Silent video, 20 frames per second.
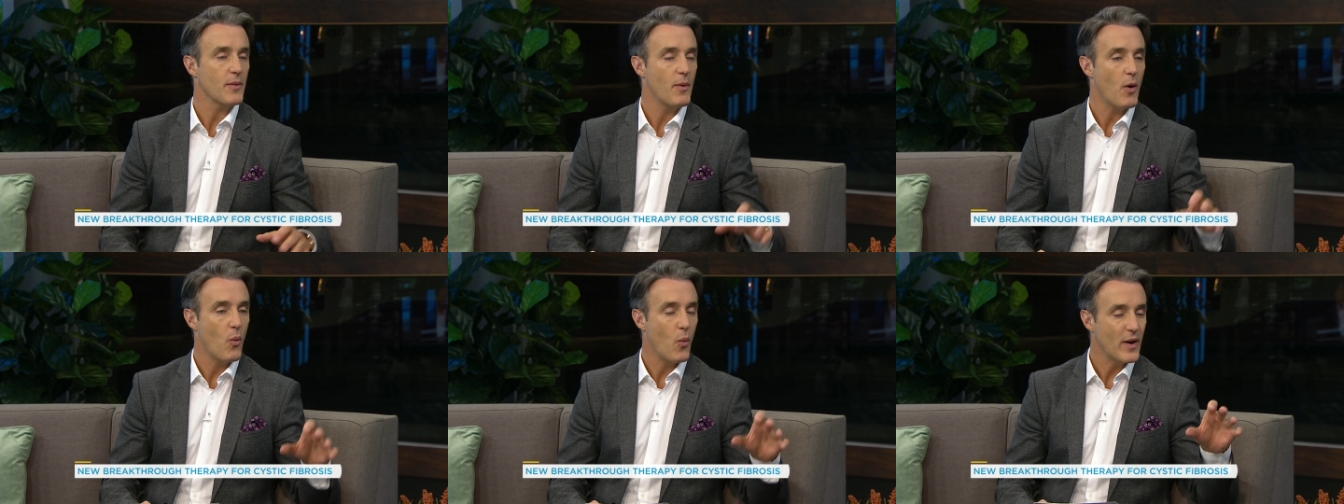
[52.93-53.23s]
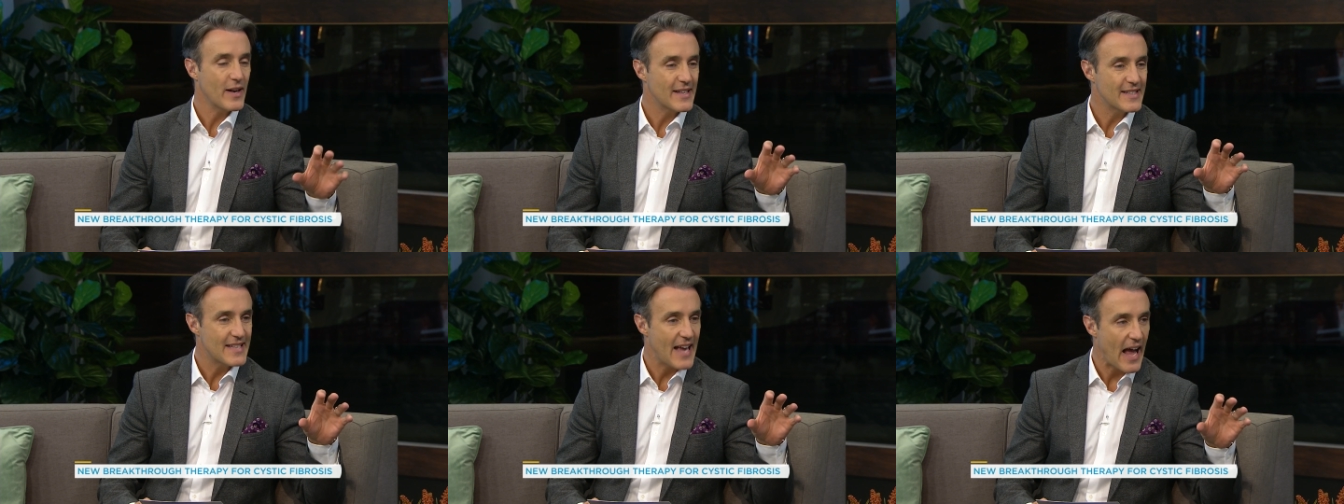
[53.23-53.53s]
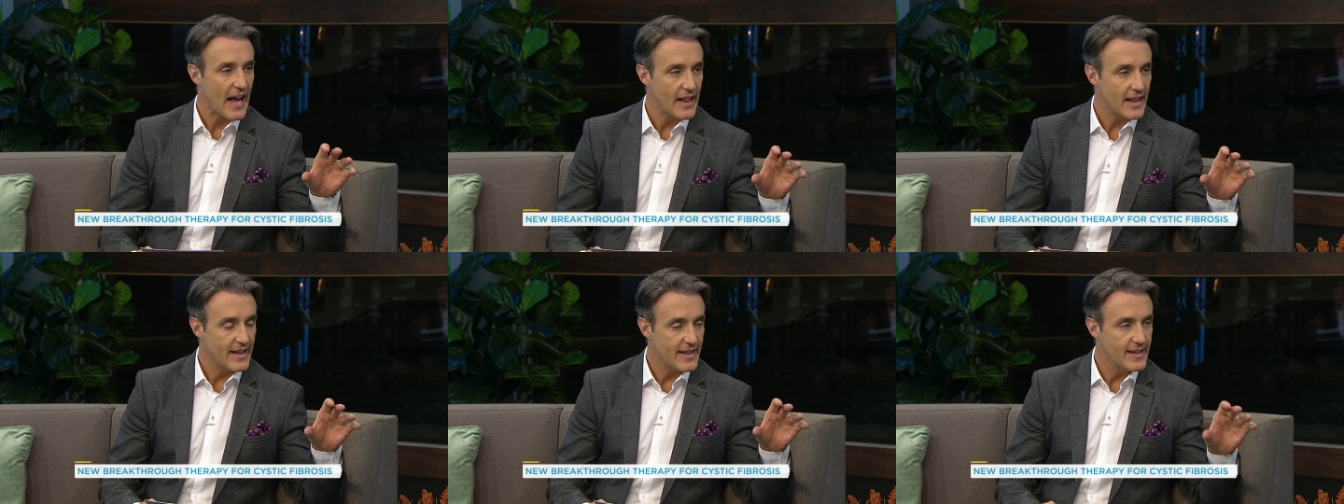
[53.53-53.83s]
about what
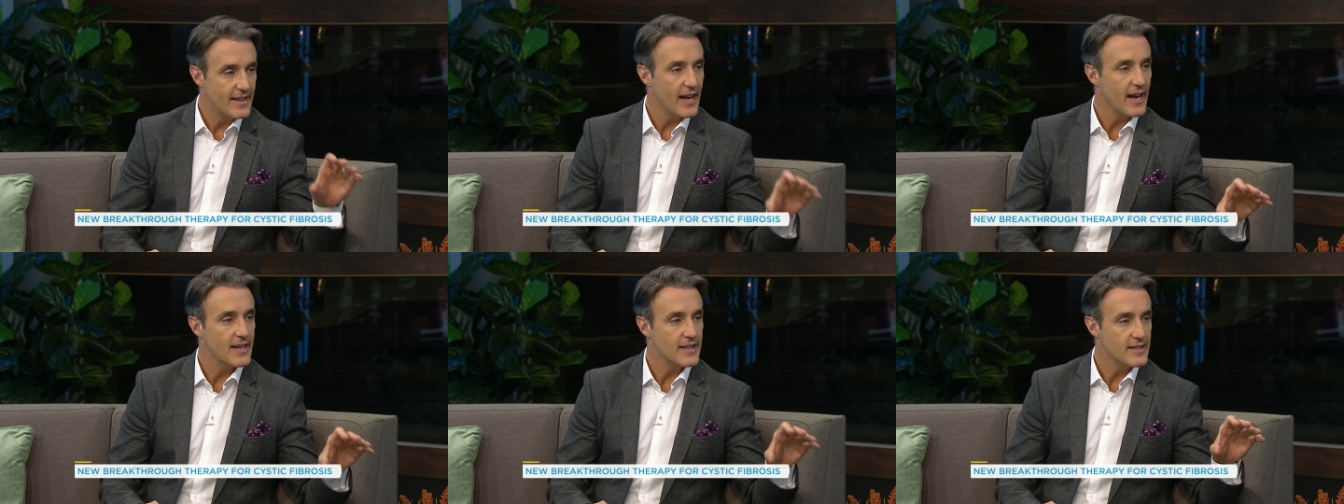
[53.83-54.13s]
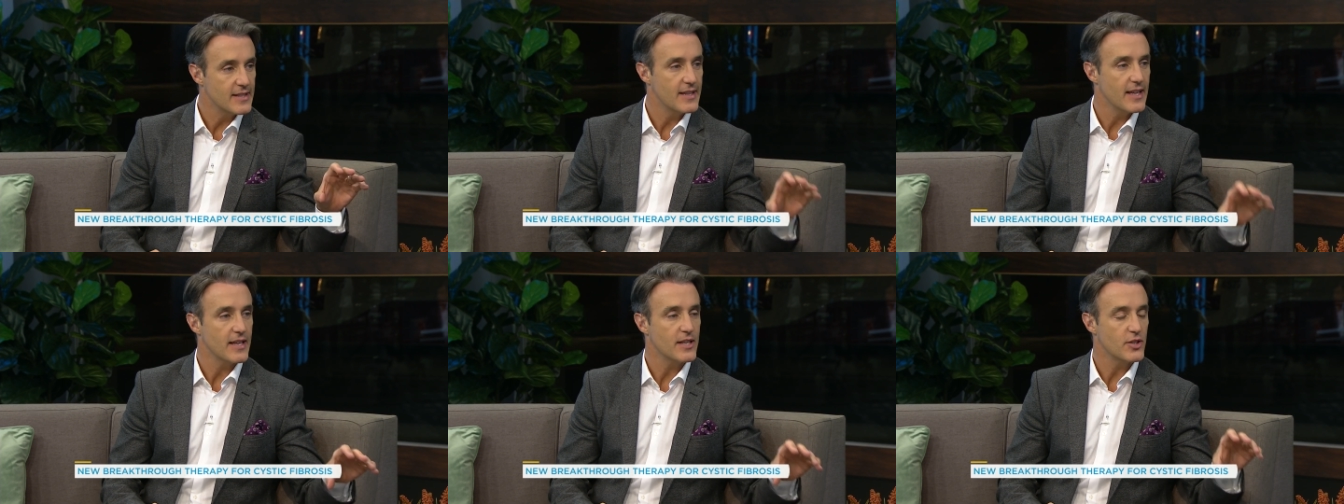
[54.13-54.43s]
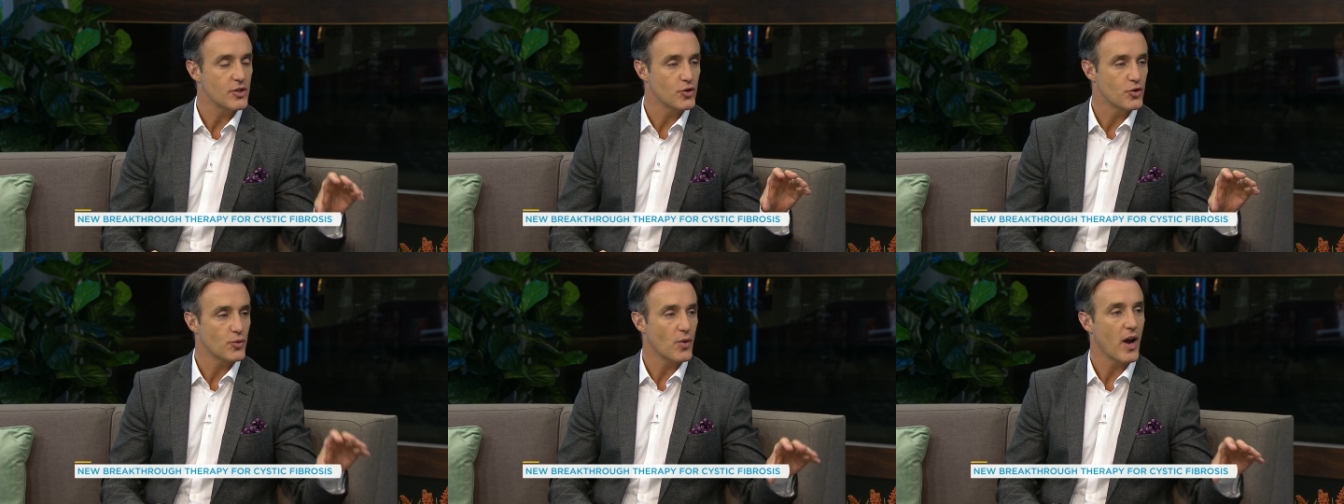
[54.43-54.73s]
exactly does
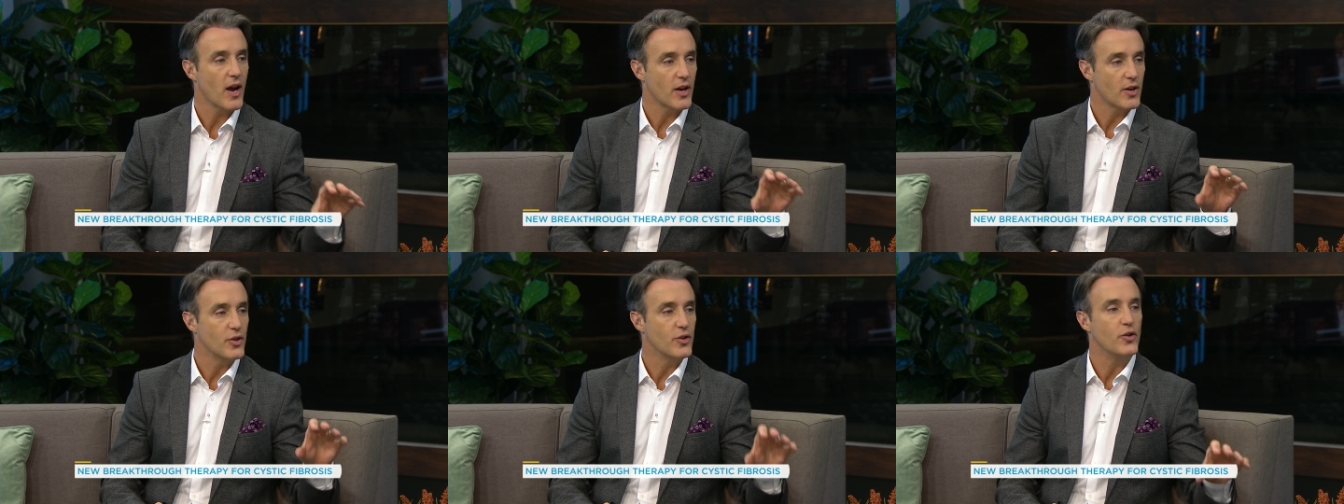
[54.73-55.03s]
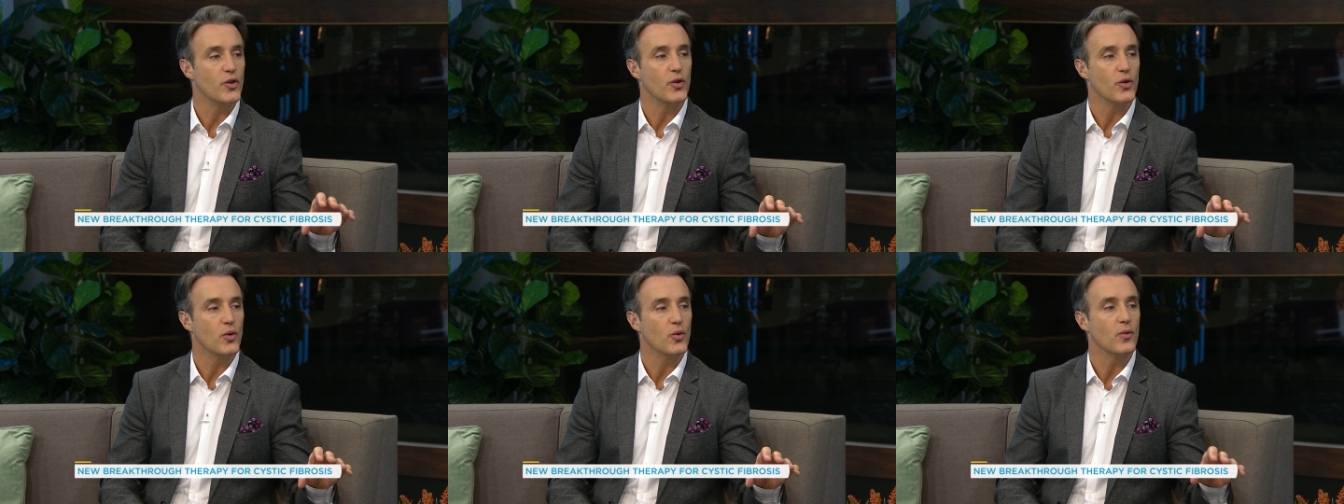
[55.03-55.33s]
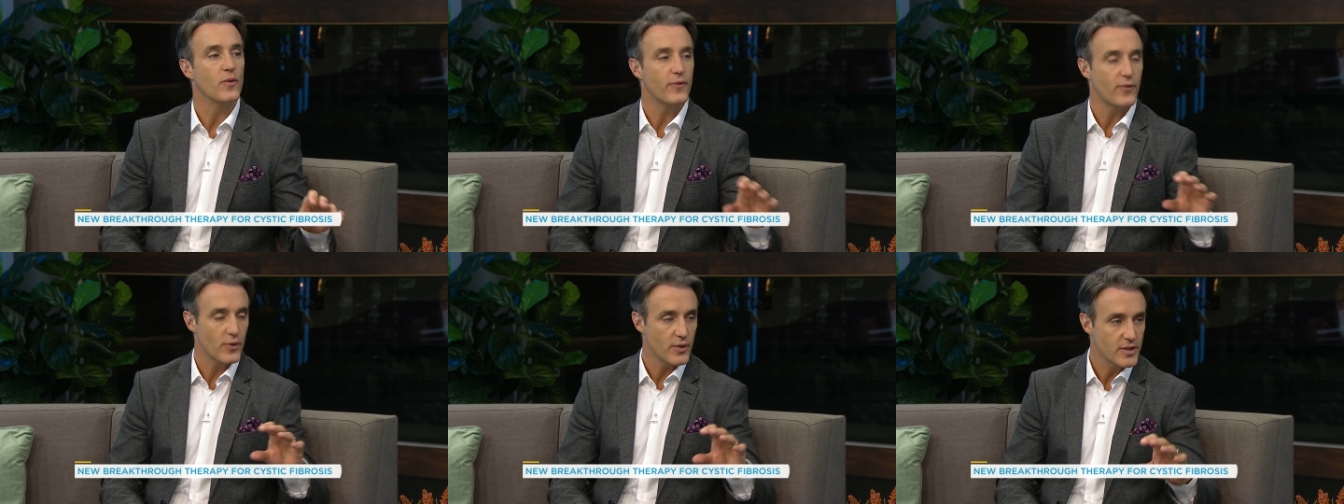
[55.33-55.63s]
this drug do
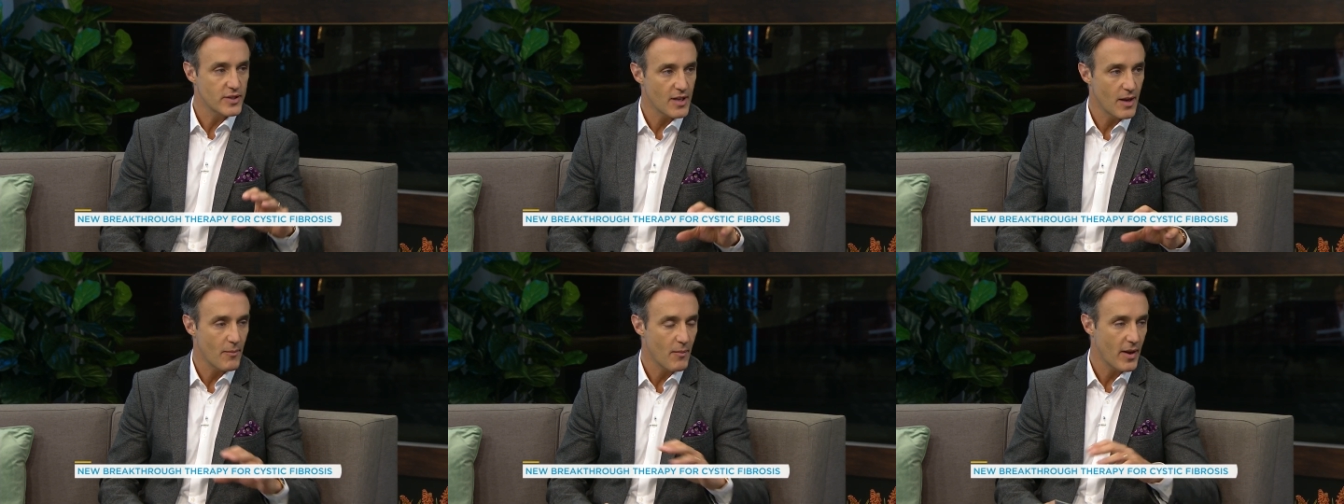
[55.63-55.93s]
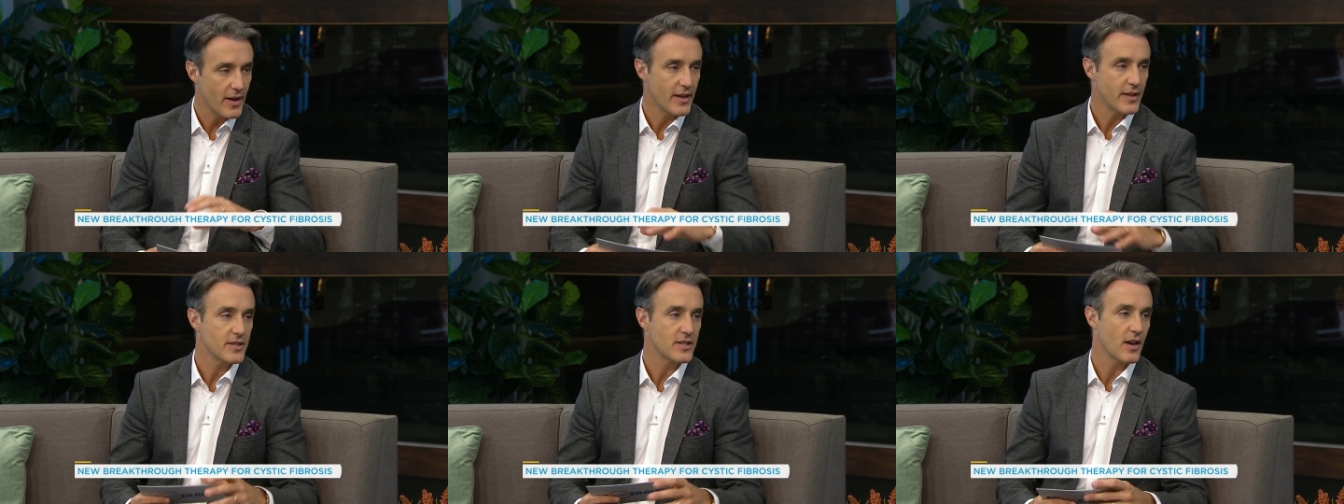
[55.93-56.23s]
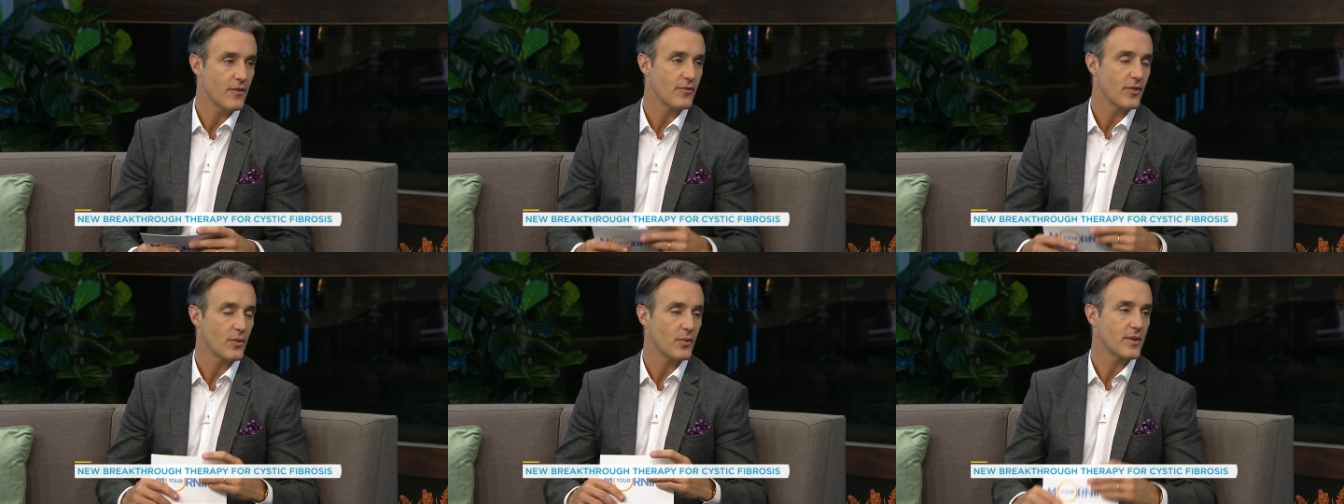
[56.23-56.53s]
for somebody
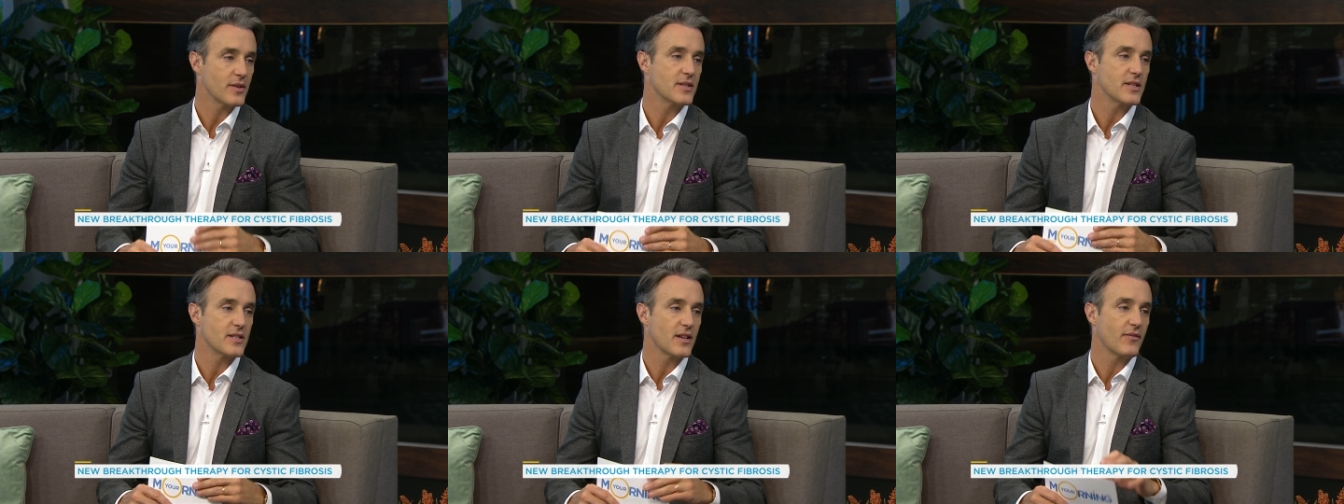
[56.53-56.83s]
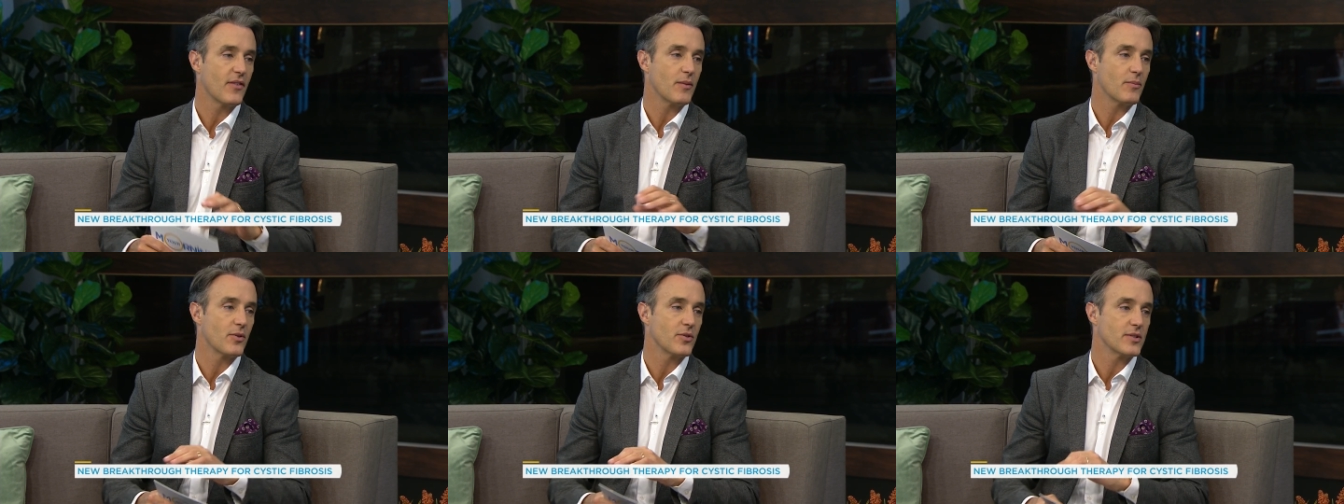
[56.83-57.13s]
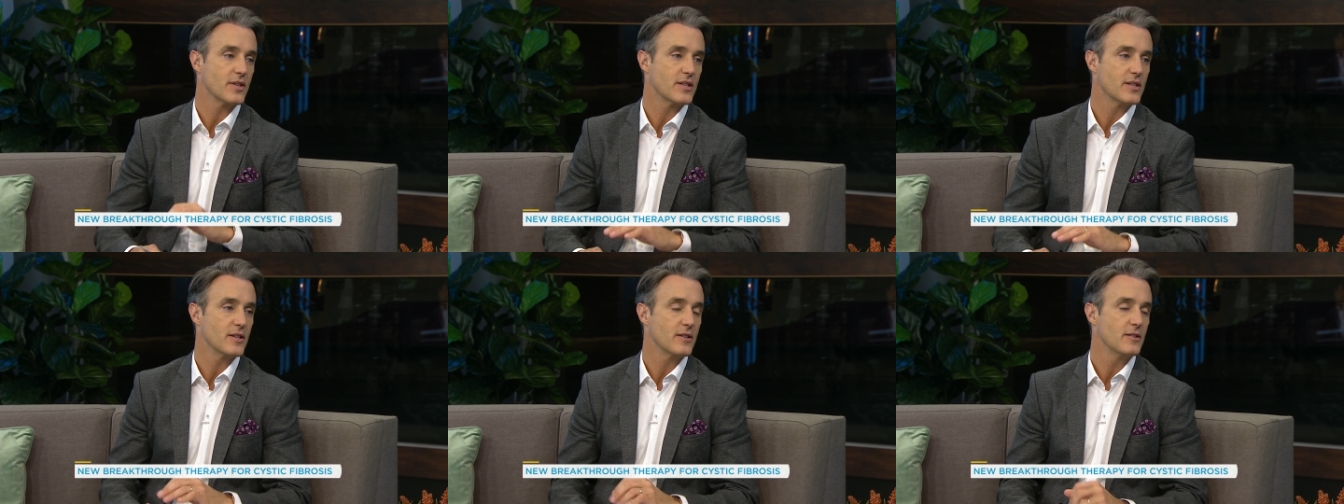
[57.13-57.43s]
suffering suffering with cystic
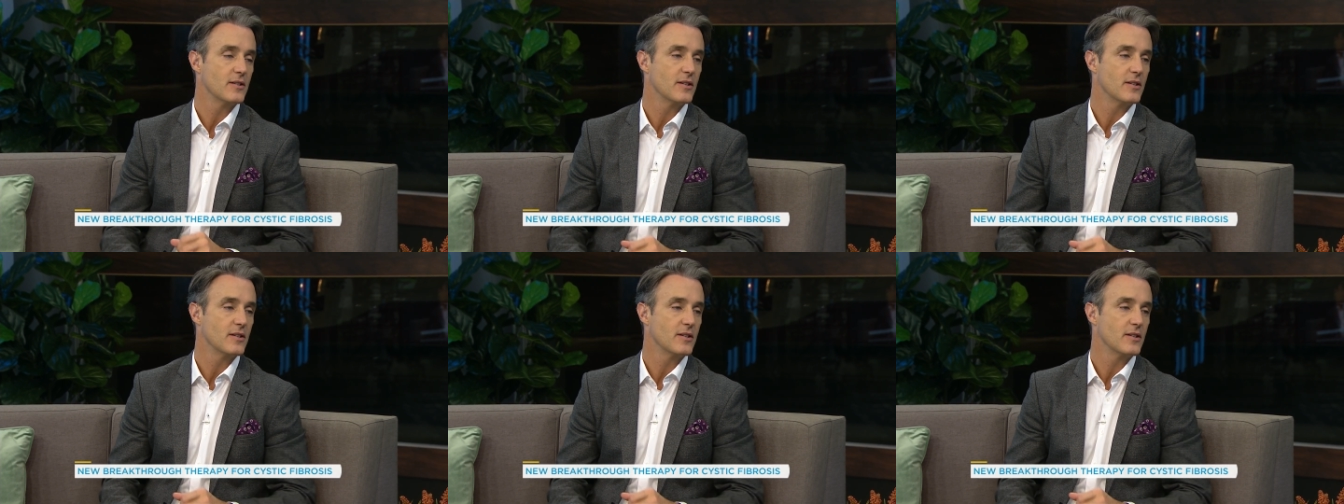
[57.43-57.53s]
fibrosis?